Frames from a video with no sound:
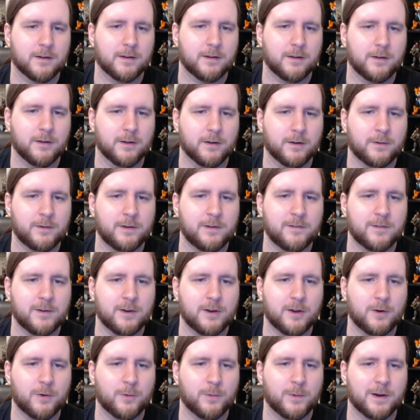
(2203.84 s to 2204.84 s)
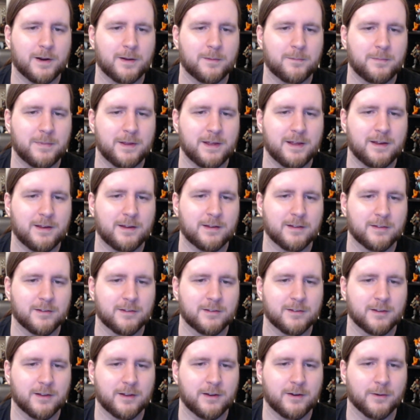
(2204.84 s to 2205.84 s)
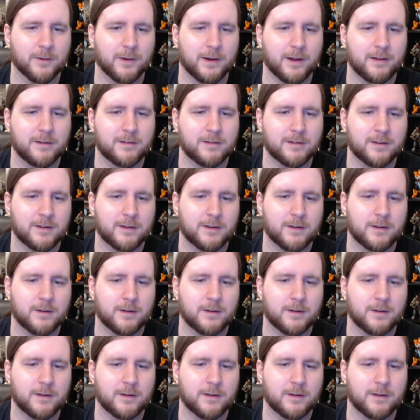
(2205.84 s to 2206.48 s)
You don't even know when I'm being considerate.